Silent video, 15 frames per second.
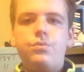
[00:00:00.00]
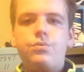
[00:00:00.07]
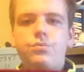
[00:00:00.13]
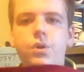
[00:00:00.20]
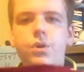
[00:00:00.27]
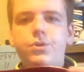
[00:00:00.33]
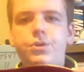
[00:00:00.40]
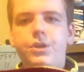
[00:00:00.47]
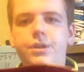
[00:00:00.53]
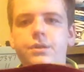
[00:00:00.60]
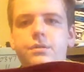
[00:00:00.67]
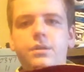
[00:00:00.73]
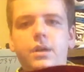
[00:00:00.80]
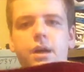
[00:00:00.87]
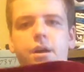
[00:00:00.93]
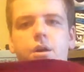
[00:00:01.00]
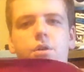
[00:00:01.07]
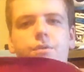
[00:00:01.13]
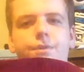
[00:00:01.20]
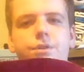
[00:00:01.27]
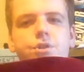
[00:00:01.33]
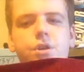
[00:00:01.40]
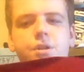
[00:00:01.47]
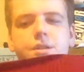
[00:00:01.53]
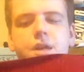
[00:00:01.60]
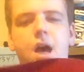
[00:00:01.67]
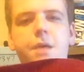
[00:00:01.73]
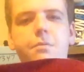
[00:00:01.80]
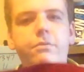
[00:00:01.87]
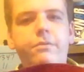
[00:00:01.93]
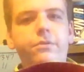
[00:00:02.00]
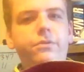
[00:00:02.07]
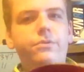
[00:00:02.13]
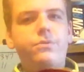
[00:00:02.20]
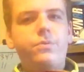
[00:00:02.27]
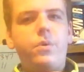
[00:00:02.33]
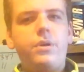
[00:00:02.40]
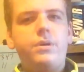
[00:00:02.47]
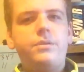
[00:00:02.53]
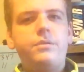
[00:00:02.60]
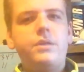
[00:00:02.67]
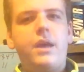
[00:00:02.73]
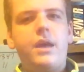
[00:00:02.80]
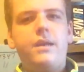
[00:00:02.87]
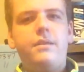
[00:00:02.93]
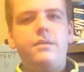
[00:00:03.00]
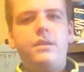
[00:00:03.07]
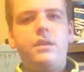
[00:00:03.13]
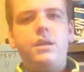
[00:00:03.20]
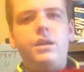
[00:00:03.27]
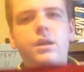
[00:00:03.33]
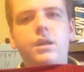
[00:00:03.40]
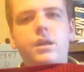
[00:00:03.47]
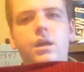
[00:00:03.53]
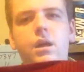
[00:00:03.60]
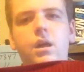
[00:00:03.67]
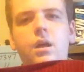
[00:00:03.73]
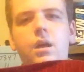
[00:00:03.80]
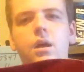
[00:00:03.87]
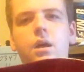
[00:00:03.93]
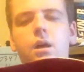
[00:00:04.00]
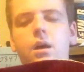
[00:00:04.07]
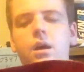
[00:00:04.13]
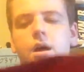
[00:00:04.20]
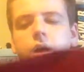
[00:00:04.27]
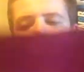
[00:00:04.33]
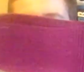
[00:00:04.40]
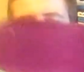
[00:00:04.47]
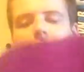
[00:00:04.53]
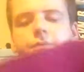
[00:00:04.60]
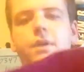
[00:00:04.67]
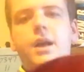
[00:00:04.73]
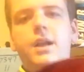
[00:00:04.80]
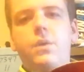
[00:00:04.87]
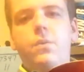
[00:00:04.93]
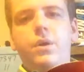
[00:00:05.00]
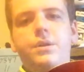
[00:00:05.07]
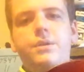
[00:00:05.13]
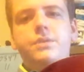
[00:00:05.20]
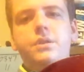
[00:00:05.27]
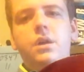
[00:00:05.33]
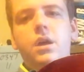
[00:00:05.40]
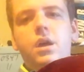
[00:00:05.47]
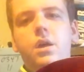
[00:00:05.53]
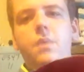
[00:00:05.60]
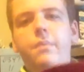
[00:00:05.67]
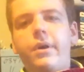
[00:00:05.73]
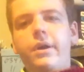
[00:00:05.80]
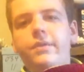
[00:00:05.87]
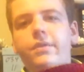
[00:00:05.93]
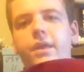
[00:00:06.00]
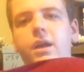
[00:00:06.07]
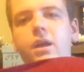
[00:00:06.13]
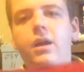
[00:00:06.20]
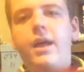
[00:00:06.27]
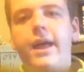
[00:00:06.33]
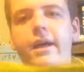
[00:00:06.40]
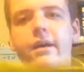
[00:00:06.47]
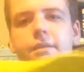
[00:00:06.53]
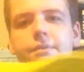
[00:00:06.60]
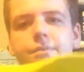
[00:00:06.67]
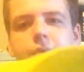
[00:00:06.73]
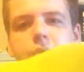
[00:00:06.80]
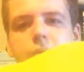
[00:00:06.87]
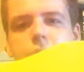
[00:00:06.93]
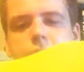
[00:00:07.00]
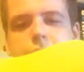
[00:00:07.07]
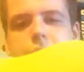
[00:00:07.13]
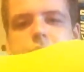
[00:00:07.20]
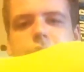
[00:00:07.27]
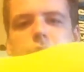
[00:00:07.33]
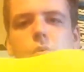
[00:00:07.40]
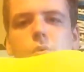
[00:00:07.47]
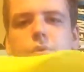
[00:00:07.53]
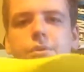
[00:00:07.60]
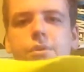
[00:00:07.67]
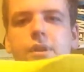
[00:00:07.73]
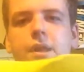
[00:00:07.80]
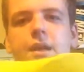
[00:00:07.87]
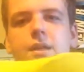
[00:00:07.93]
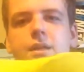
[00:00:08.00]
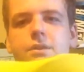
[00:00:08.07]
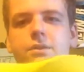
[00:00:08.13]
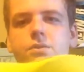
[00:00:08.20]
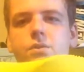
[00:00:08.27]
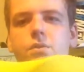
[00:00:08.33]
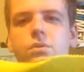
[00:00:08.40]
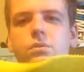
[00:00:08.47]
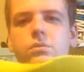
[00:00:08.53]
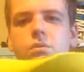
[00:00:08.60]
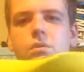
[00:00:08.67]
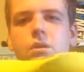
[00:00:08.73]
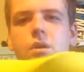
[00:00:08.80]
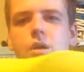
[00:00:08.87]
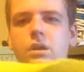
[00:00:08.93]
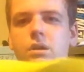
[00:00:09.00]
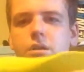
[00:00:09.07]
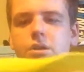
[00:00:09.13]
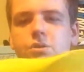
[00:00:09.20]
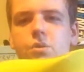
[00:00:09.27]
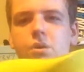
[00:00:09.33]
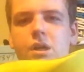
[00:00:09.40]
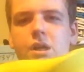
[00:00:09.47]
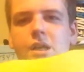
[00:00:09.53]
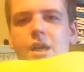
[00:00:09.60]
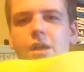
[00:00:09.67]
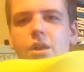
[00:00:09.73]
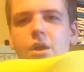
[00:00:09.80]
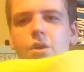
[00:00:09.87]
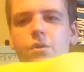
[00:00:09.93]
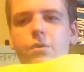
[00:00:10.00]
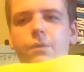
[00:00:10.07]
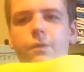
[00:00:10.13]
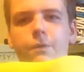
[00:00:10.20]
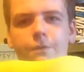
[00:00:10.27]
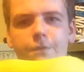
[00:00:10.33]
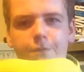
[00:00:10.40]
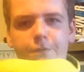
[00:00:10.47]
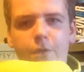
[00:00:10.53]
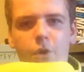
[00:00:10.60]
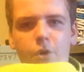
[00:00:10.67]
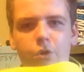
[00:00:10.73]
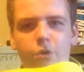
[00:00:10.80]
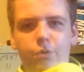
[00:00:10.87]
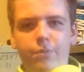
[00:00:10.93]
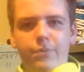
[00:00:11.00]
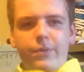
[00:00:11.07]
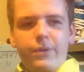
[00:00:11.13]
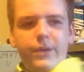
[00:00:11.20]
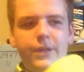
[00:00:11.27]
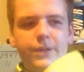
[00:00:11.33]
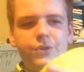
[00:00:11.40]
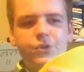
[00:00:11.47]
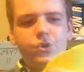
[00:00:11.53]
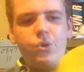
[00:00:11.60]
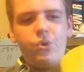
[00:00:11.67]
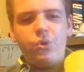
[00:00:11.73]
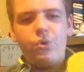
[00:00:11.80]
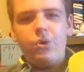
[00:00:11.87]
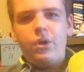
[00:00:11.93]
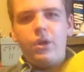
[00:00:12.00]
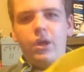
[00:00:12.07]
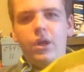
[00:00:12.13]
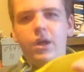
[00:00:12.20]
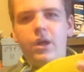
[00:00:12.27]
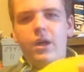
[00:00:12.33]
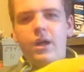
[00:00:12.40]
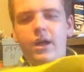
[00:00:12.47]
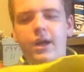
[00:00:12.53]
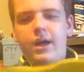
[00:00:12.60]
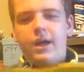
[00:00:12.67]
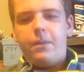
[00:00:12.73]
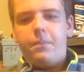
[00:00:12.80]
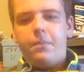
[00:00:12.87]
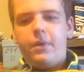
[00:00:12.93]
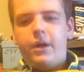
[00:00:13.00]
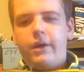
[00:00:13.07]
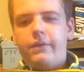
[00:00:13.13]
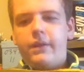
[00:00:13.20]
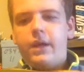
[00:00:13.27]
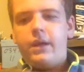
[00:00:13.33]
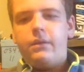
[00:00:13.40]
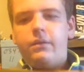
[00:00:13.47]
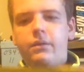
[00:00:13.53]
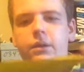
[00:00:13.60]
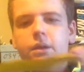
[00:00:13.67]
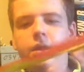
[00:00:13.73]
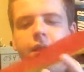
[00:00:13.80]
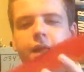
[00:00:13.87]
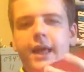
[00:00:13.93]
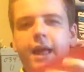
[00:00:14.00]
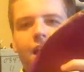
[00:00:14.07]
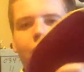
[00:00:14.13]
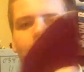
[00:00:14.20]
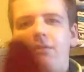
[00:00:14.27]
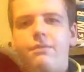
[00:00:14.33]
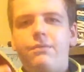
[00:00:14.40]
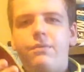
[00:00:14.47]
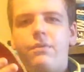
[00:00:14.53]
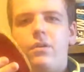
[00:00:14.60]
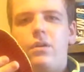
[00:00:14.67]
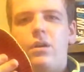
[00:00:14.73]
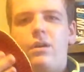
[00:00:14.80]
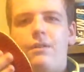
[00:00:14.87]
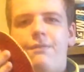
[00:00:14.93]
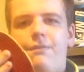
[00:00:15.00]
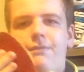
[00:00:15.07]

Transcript: Roshes, I don't know if it's just the Hyperfuse ones and the Flyknit ones, but they have this ortholite insole, this sort of yellow foam insole, and then they have a